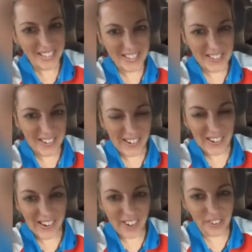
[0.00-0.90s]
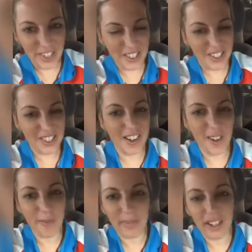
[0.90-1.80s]
So I've just
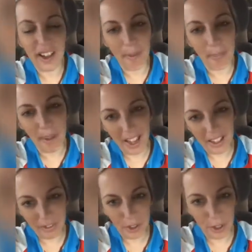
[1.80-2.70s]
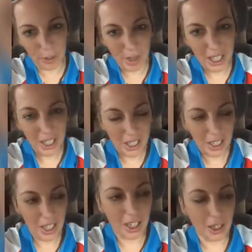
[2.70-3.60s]
come back from
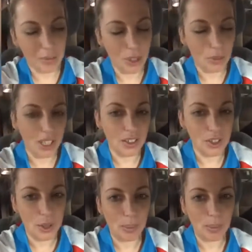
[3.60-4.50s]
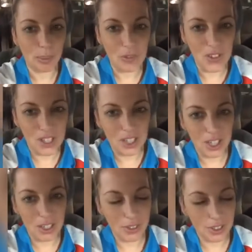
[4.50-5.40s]
doing some moving
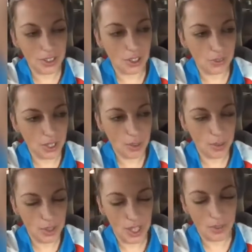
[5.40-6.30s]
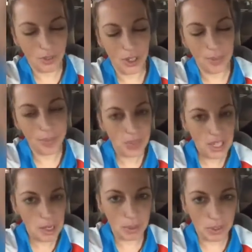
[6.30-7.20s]
stuff in the office. Was there for a
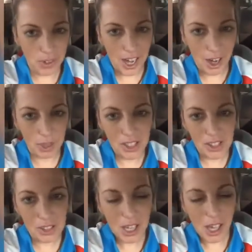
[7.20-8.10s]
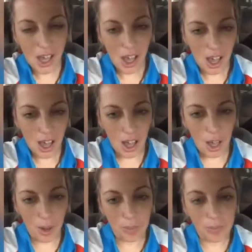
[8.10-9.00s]
couple of hours.
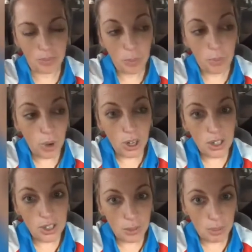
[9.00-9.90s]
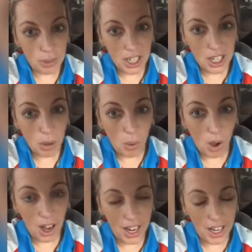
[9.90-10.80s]
Road's pretty
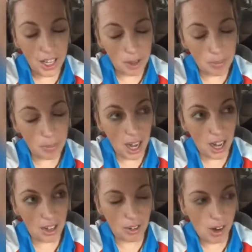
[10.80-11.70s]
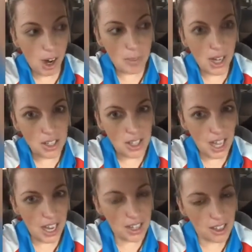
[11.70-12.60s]
quiet, but I must
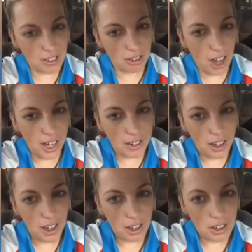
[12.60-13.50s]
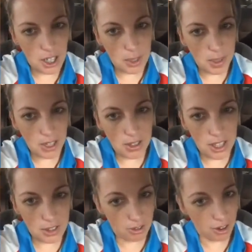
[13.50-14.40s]
say that, like, just because
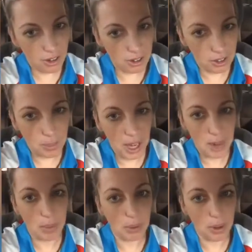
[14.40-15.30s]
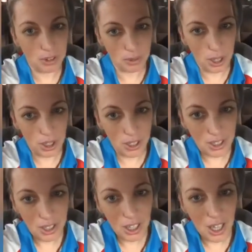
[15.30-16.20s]
there's not a lot of people on the road,
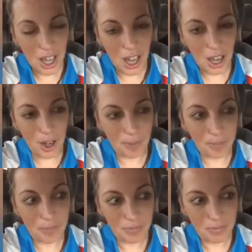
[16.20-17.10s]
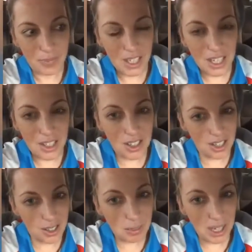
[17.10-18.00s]
it
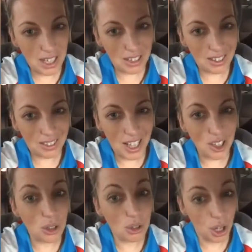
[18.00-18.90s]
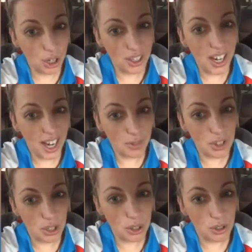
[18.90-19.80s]
doesn't mean that you don't have
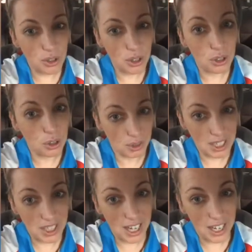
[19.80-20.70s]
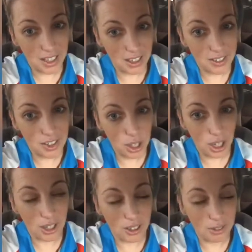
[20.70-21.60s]
to use your indicator.
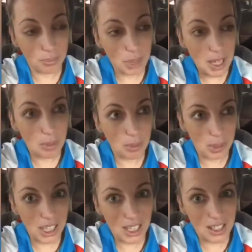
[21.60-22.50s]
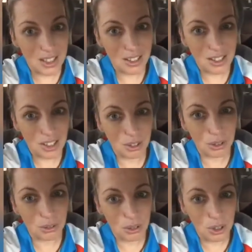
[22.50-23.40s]
So people, please
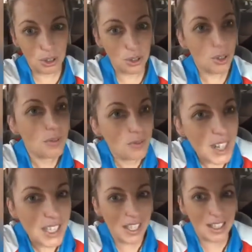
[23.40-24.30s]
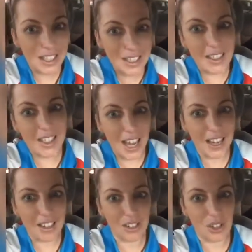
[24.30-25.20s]
still use your fucking
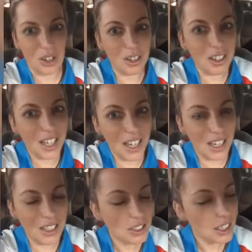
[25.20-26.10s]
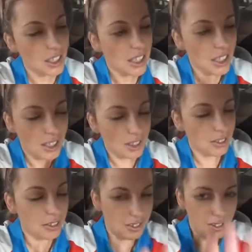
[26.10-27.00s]
indicators, okay?
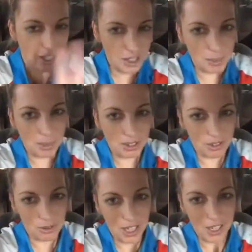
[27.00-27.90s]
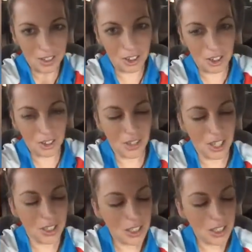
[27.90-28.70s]
That's my little rant over.